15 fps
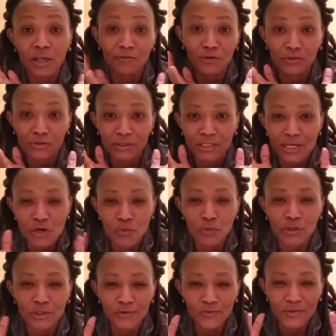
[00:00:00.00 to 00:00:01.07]
levels,
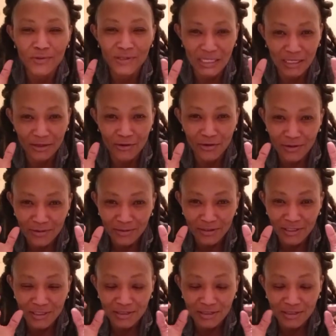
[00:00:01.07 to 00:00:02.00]
when you tingle,